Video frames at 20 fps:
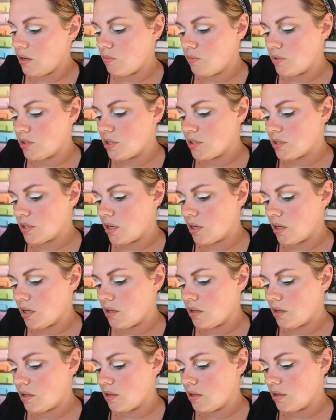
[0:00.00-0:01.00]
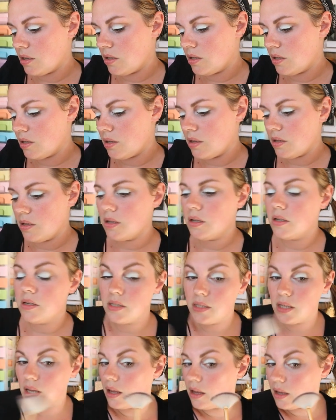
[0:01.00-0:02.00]
And we're just going to
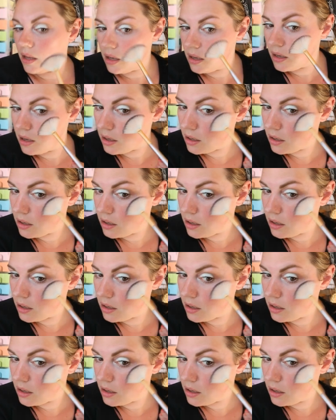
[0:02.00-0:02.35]
see.